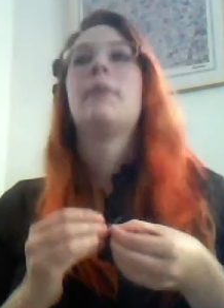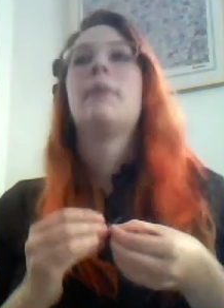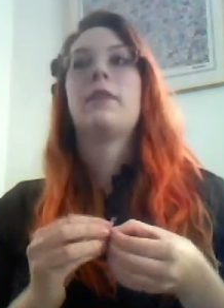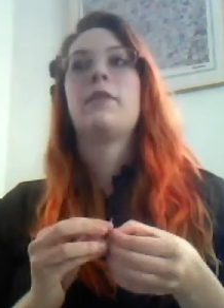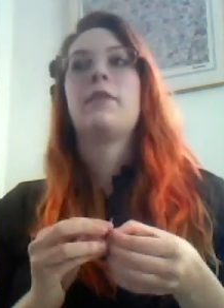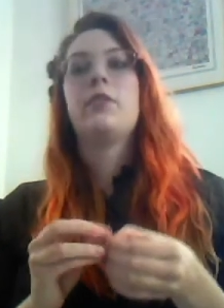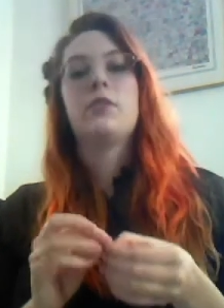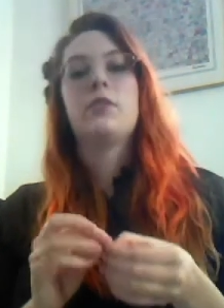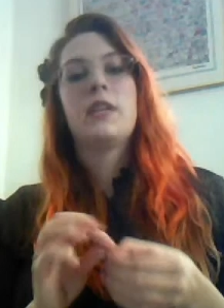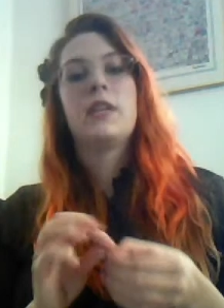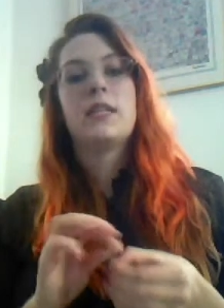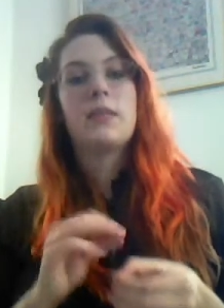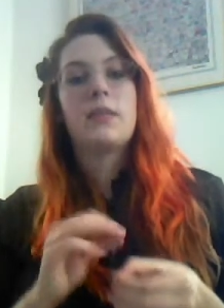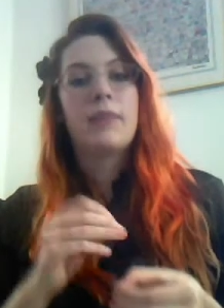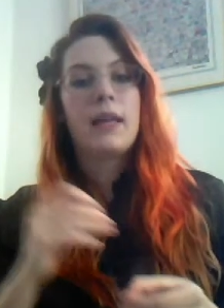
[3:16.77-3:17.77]
But if you're
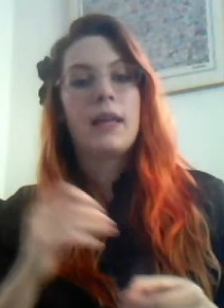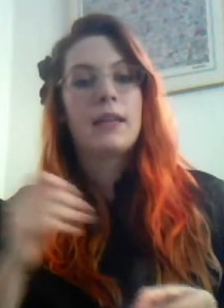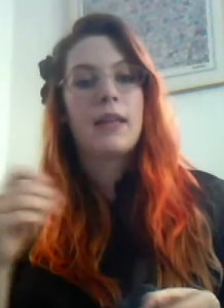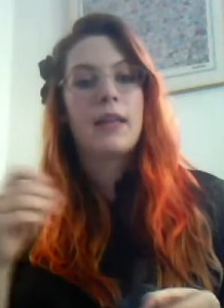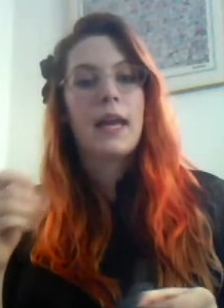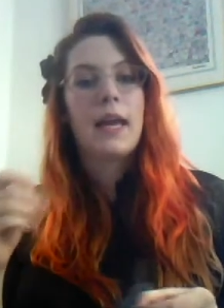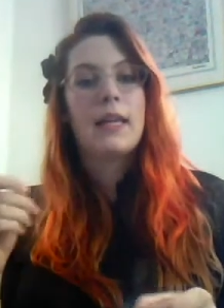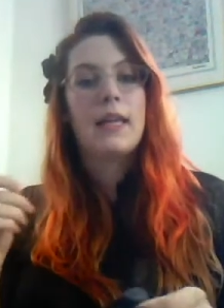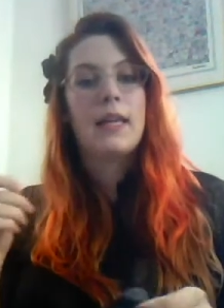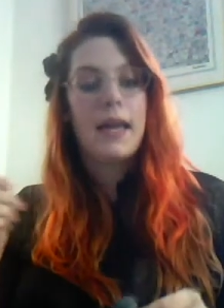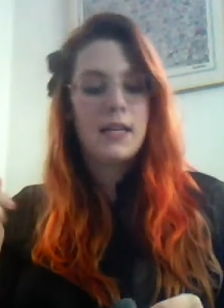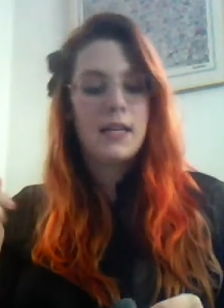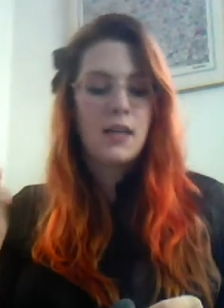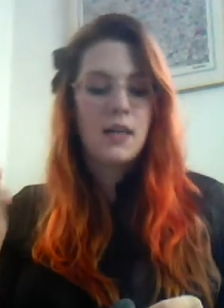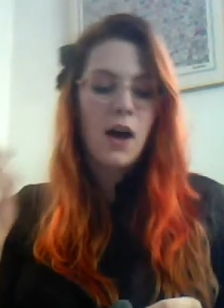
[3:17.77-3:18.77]
using something like a
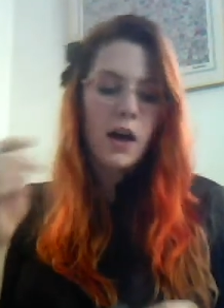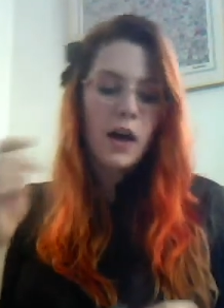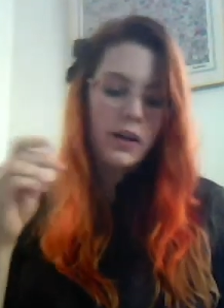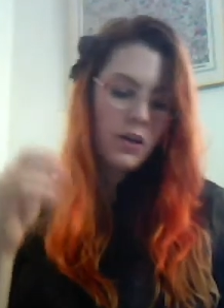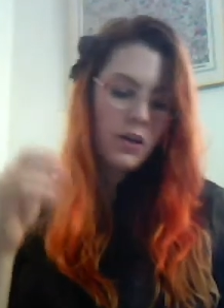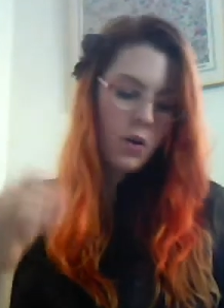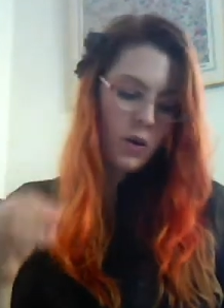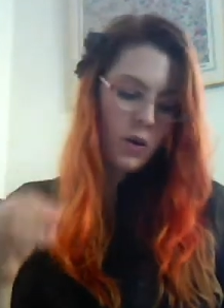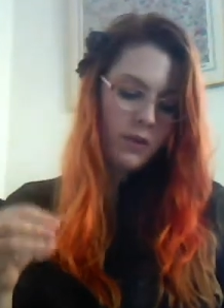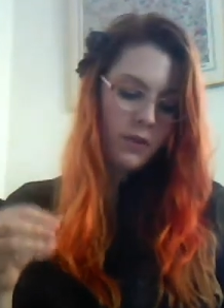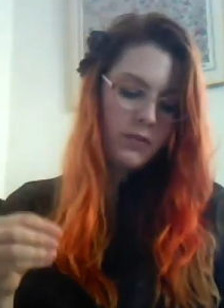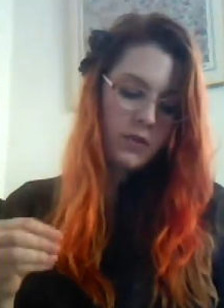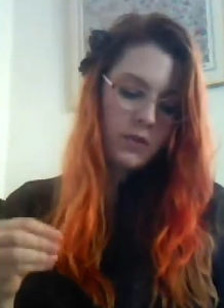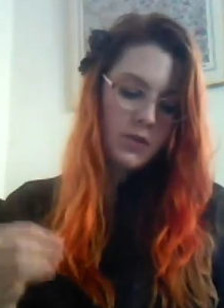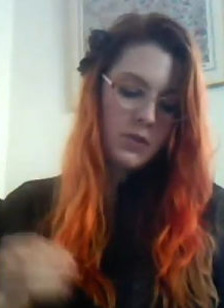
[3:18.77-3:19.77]
light cotton, or
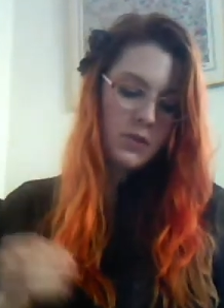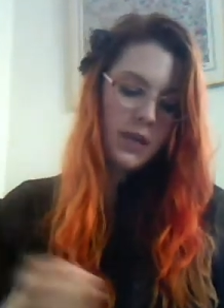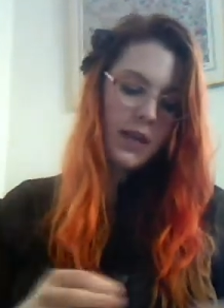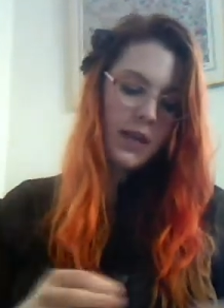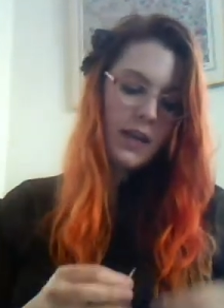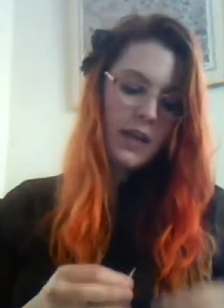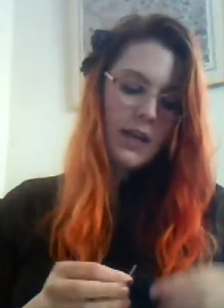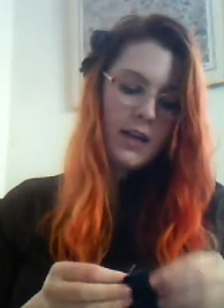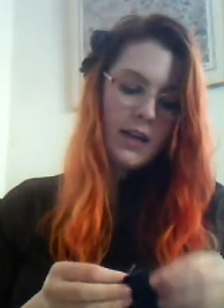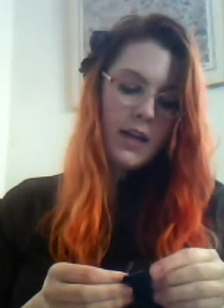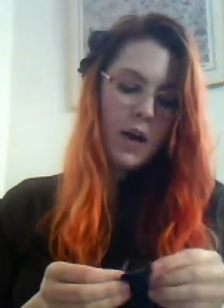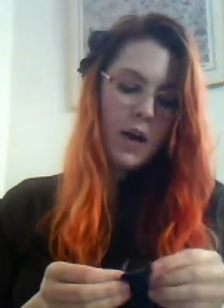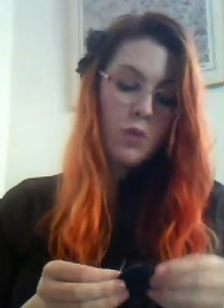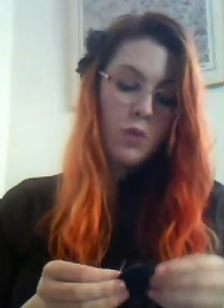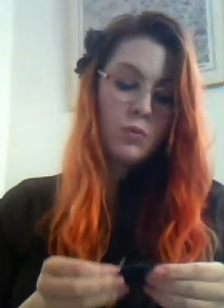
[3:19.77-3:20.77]
if you're using
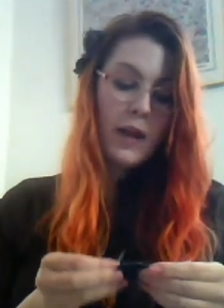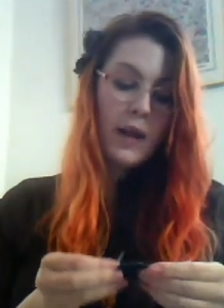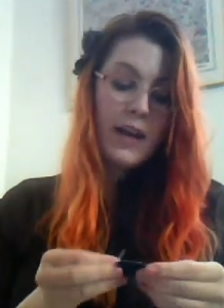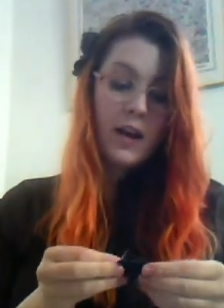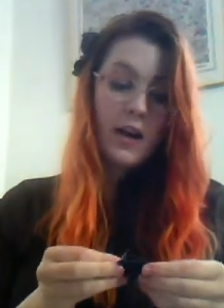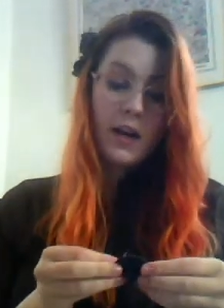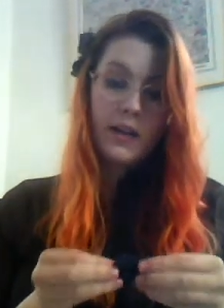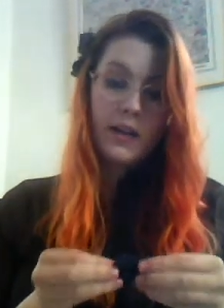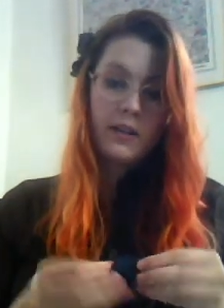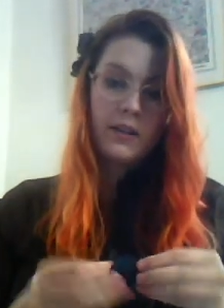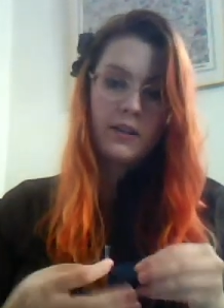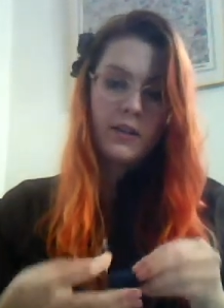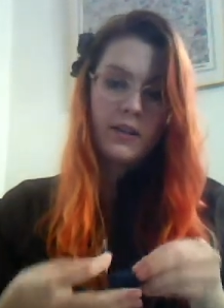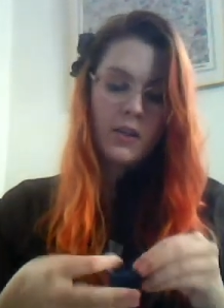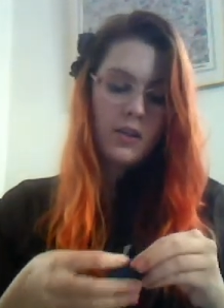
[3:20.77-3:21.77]
a rayon,
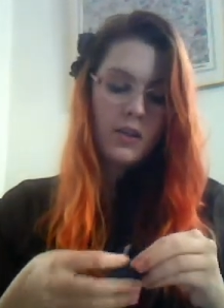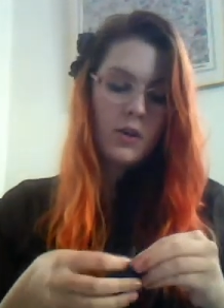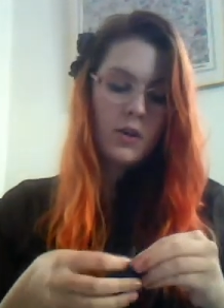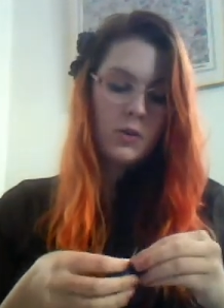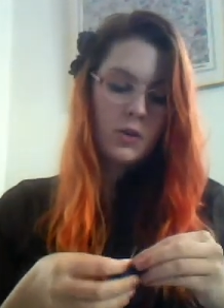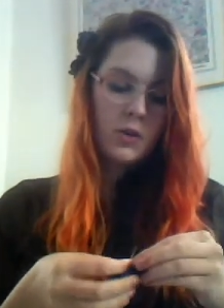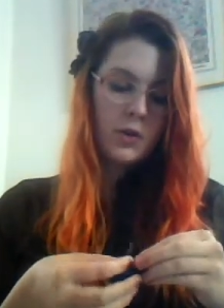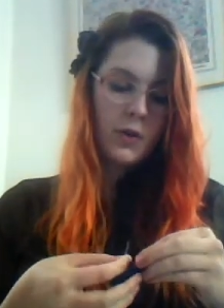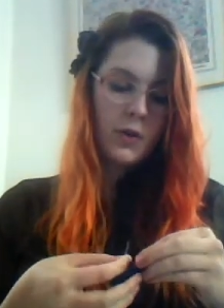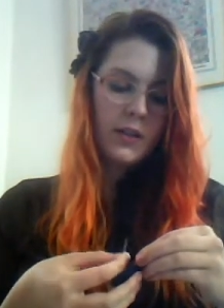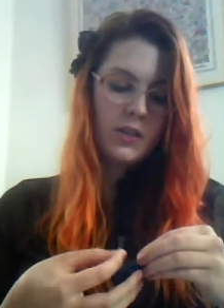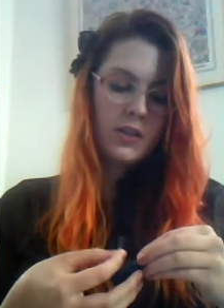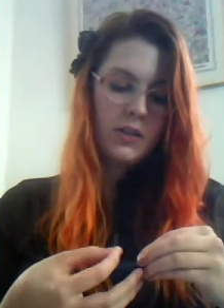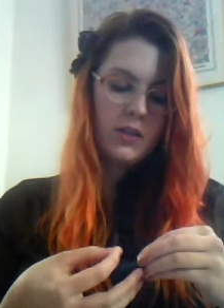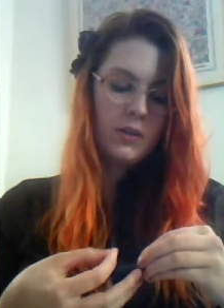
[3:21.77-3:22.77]
those are
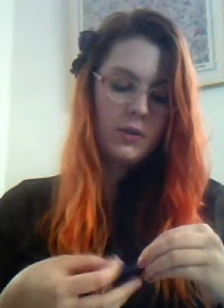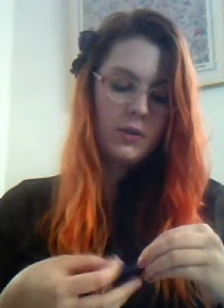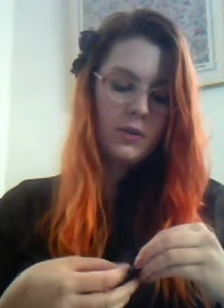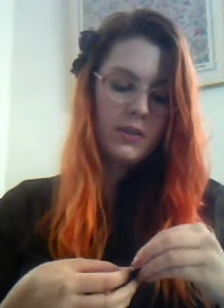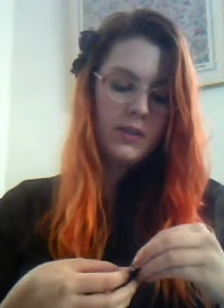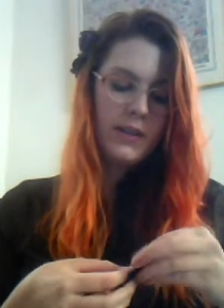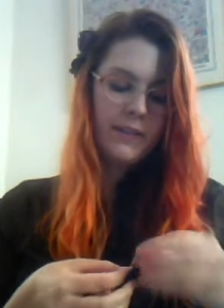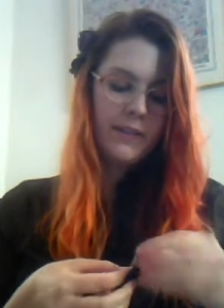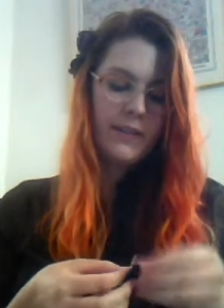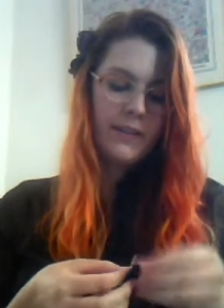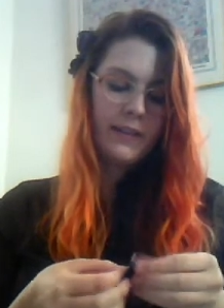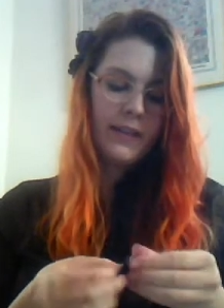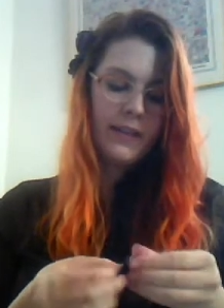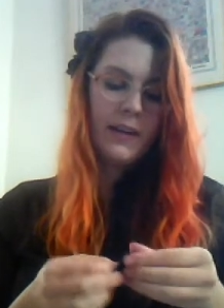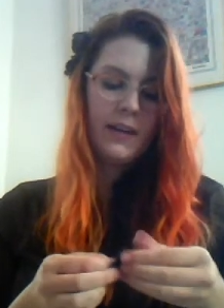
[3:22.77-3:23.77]
going to
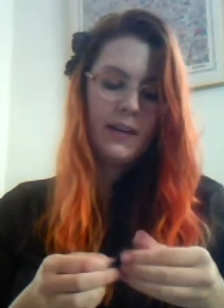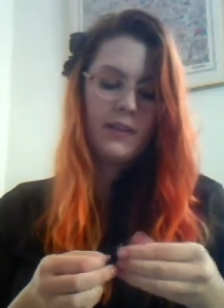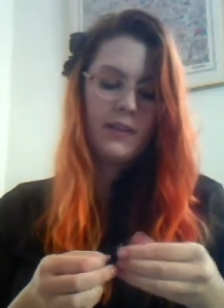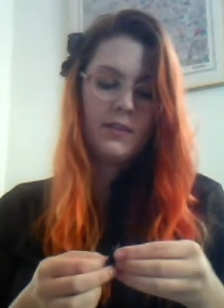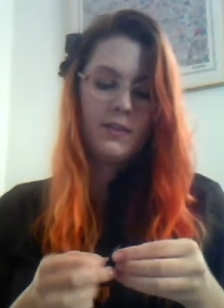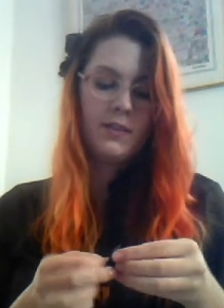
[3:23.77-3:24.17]
definitely